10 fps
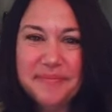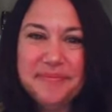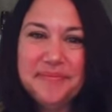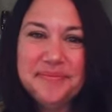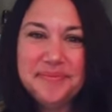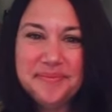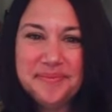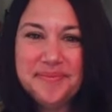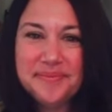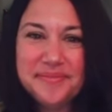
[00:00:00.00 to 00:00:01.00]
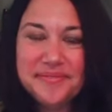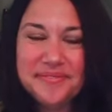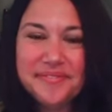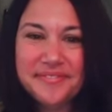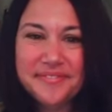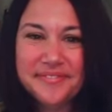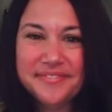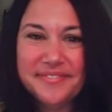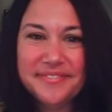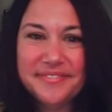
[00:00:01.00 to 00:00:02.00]

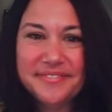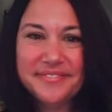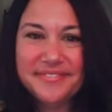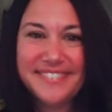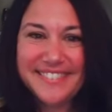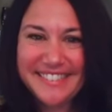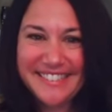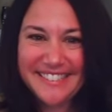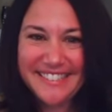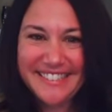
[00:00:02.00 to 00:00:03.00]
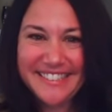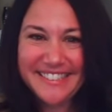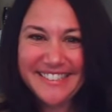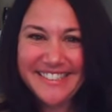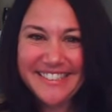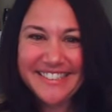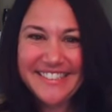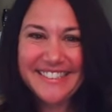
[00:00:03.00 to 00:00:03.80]
This person isn't speaking.